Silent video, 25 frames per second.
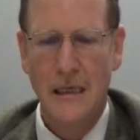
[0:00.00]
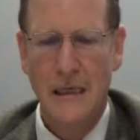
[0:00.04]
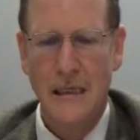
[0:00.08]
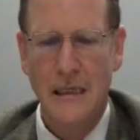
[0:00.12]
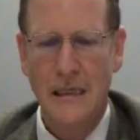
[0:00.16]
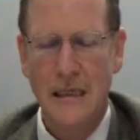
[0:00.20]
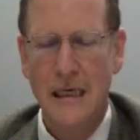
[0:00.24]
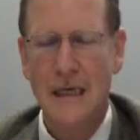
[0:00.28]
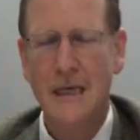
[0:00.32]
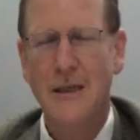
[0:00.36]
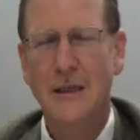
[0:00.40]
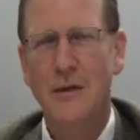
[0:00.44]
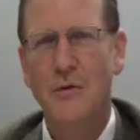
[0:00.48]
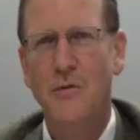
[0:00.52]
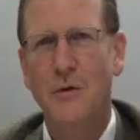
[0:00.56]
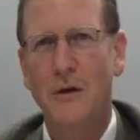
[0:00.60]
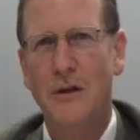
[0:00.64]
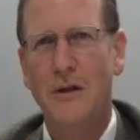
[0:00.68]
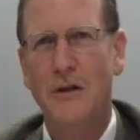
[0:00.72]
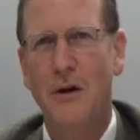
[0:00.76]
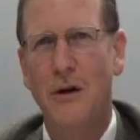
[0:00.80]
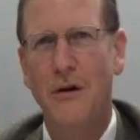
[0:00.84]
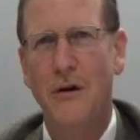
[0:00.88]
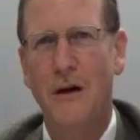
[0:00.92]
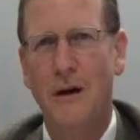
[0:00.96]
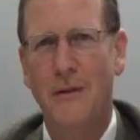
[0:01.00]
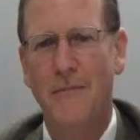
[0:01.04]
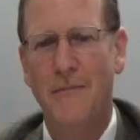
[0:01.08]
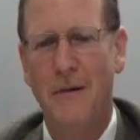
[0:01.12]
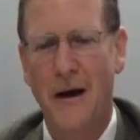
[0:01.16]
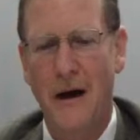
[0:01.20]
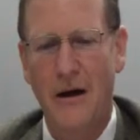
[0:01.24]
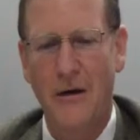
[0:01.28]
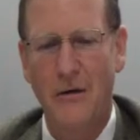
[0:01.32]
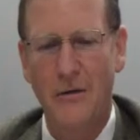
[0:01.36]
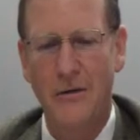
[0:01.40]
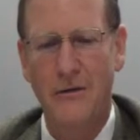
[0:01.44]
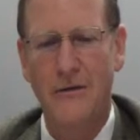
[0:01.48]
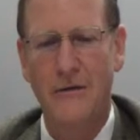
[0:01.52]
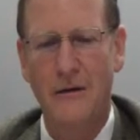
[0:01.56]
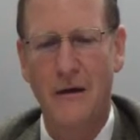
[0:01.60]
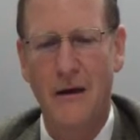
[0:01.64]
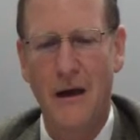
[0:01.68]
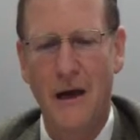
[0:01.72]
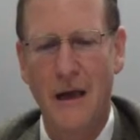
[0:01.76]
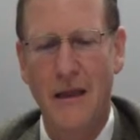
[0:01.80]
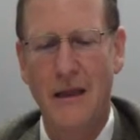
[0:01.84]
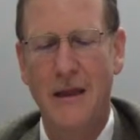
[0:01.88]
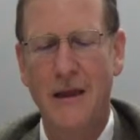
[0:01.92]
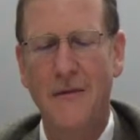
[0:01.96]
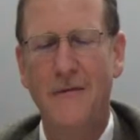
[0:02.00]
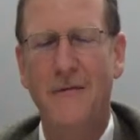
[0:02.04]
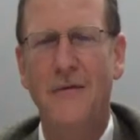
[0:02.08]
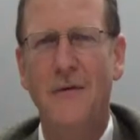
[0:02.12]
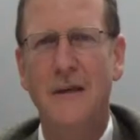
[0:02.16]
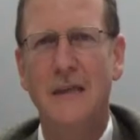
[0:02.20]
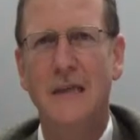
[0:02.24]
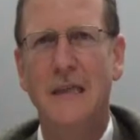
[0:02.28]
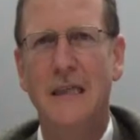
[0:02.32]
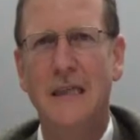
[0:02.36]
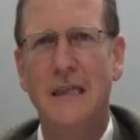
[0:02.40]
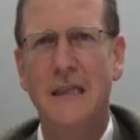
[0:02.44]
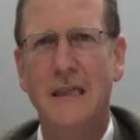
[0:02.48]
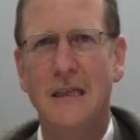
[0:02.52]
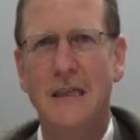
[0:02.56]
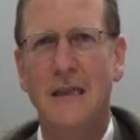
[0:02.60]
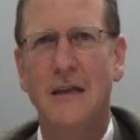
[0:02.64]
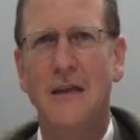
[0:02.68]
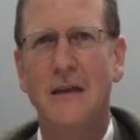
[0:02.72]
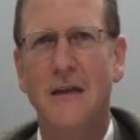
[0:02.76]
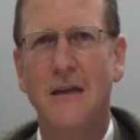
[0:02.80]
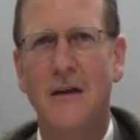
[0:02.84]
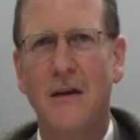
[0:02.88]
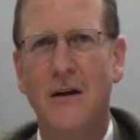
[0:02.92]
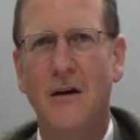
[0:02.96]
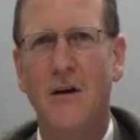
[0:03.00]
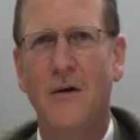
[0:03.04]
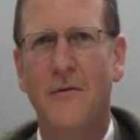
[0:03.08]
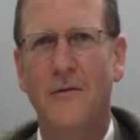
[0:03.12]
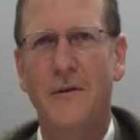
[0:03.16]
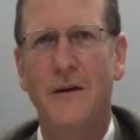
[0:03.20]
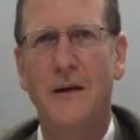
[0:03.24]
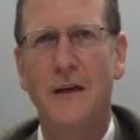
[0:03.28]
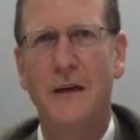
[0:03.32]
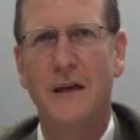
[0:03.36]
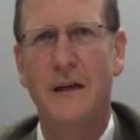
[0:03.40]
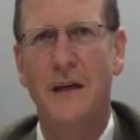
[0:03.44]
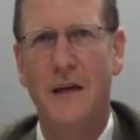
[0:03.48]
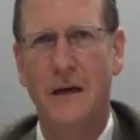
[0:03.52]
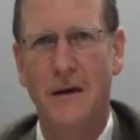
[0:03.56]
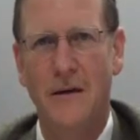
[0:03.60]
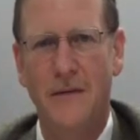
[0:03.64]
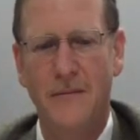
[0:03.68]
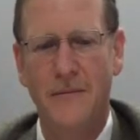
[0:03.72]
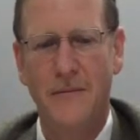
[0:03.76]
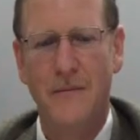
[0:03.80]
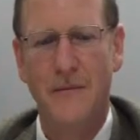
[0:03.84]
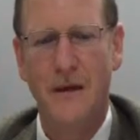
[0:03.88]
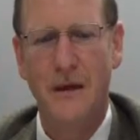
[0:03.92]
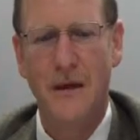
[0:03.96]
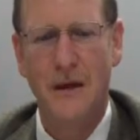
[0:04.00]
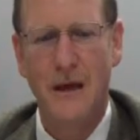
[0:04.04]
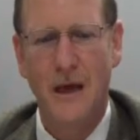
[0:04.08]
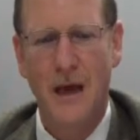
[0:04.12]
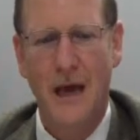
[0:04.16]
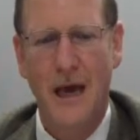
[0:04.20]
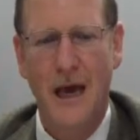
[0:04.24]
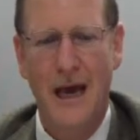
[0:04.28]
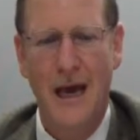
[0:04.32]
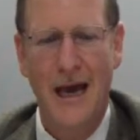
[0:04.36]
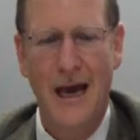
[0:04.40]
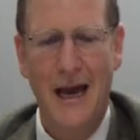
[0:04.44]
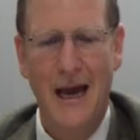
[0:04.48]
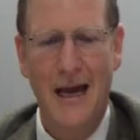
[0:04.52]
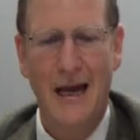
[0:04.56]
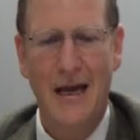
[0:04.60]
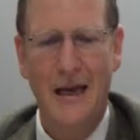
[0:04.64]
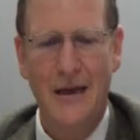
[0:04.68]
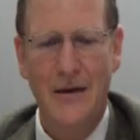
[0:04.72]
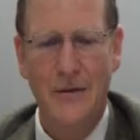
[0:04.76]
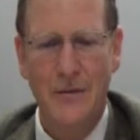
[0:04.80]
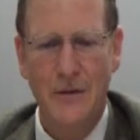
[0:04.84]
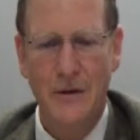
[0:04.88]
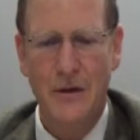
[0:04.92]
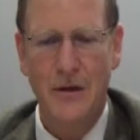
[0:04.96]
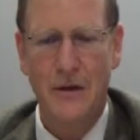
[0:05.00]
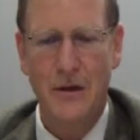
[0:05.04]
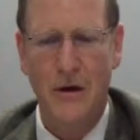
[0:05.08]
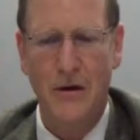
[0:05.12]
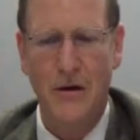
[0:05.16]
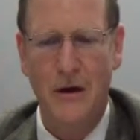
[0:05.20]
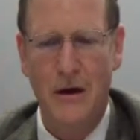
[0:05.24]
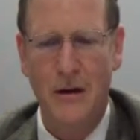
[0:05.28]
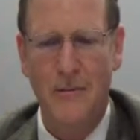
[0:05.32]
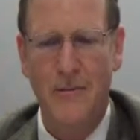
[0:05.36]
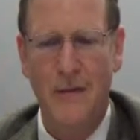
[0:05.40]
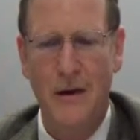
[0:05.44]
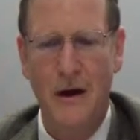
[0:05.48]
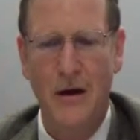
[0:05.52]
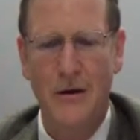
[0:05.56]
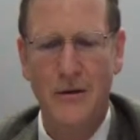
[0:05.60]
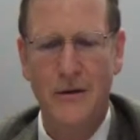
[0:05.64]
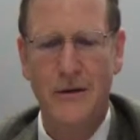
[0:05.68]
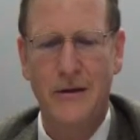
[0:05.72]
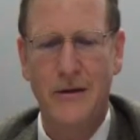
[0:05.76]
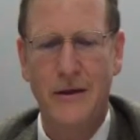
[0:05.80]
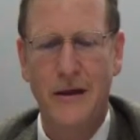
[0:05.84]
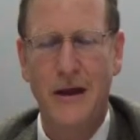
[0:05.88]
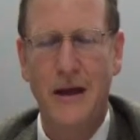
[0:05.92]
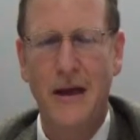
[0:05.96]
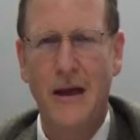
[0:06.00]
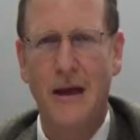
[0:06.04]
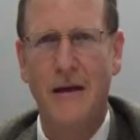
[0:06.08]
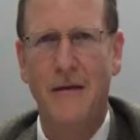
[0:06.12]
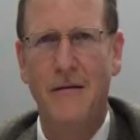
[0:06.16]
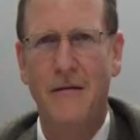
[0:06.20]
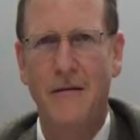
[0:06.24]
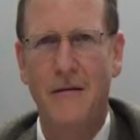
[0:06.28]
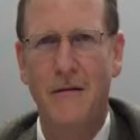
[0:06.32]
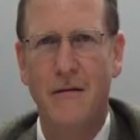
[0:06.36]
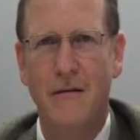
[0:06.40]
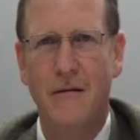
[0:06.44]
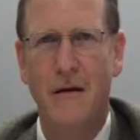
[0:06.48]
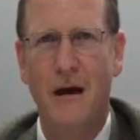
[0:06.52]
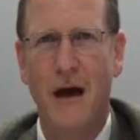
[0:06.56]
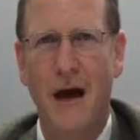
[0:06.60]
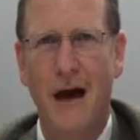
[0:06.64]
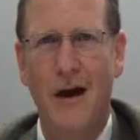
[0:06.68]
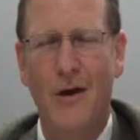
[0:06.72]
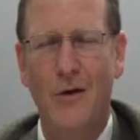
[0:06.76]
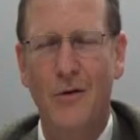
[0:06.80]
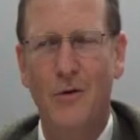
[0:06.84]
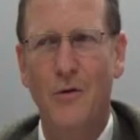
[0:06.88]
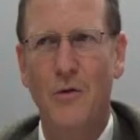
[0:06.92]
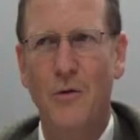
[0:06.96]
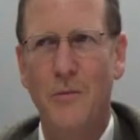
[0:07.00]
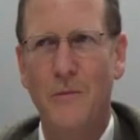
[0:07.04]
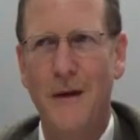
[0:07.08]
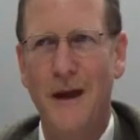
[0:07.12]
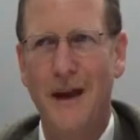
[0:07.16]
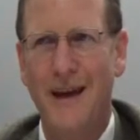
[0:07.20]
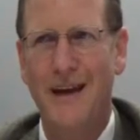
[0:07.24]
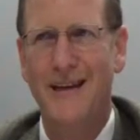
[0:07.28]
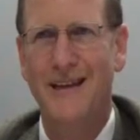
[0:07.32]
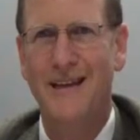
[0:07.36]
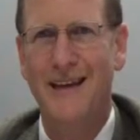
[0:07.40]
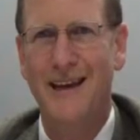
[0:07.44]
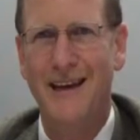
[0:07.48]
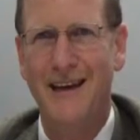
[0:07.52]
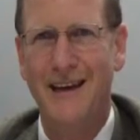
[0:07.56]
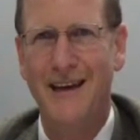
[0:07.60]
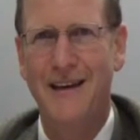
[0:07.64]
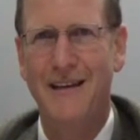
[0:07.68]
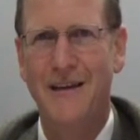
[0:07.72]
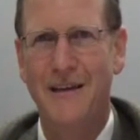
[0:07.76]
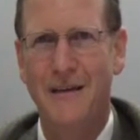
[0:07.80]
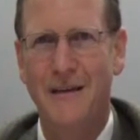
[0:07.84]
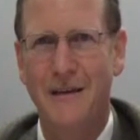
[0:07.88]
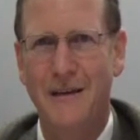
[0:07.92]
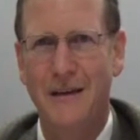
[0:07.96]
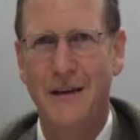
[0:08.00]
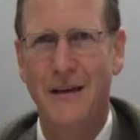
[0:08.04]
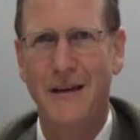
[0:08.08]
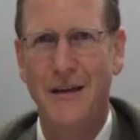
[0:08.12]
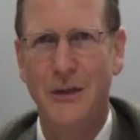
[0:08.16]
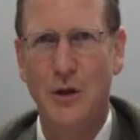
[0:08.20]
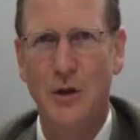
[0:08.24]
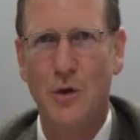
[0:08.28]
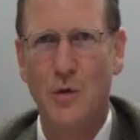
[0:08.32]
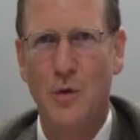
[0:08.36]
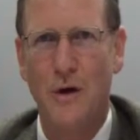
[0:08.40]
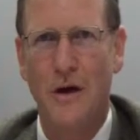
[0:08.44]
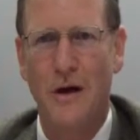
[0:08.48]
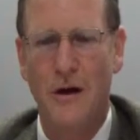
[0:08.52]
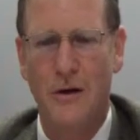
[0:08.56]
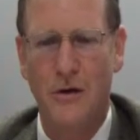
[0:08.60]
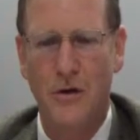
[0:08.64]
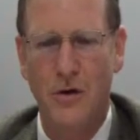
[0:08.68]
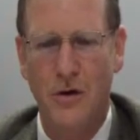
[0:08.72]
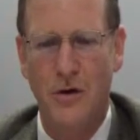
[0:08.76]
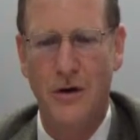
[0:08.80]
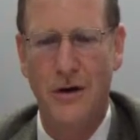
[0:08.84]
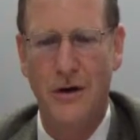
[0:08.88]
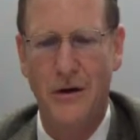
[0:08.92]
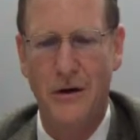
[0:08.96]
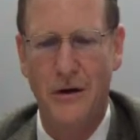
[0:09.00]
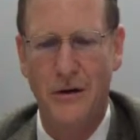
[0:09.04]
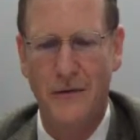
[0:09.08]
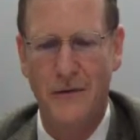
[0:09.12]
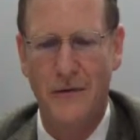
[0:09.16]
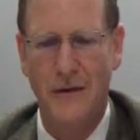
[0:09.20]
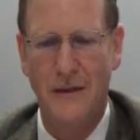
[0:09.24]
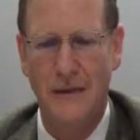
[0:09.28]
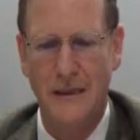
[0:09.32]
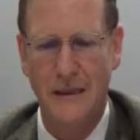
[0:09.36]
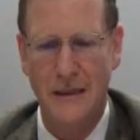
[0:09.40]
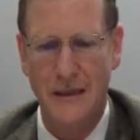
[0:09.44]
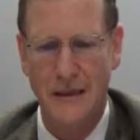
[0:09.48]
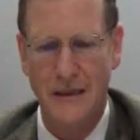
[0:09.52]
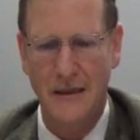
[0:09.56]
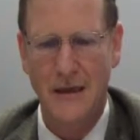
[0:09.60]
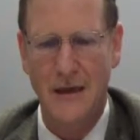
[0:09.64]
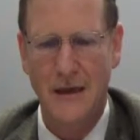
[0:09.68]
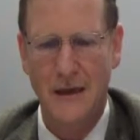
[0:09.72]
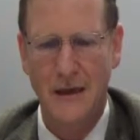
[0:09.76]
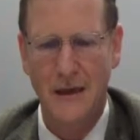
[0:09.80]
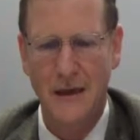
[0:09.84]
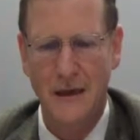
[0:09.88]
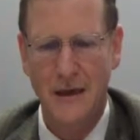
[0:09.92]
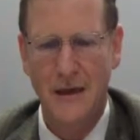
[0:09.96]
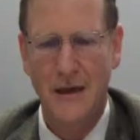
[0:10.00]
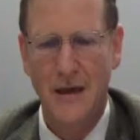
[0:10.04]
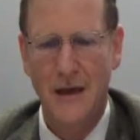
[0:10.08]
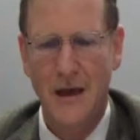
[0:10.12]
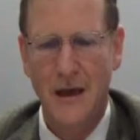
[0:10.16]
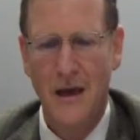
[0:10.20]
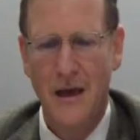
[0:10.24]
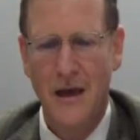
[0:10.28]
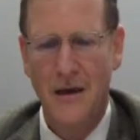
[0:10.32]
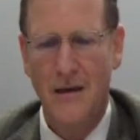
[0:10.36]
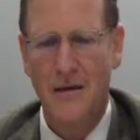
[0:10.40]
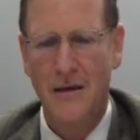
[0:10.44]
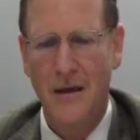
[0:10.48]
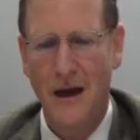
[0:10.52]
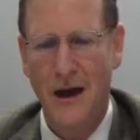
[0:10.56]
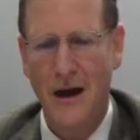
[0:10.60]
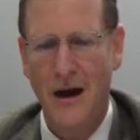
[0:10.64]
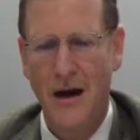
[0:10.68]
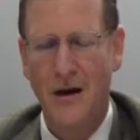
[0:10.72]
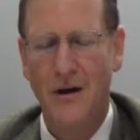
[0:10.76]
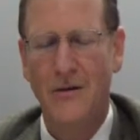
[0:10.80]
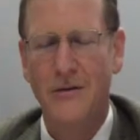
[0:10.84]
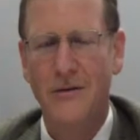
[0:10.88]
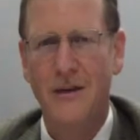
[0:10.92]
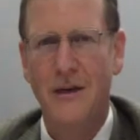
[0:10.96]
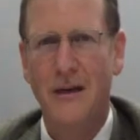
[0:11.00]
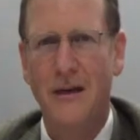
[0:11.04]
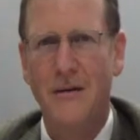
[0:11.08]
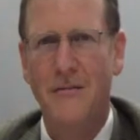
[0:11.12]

since we talk about a different season of the year, and we talk about the how to make the the square corner of the city, now the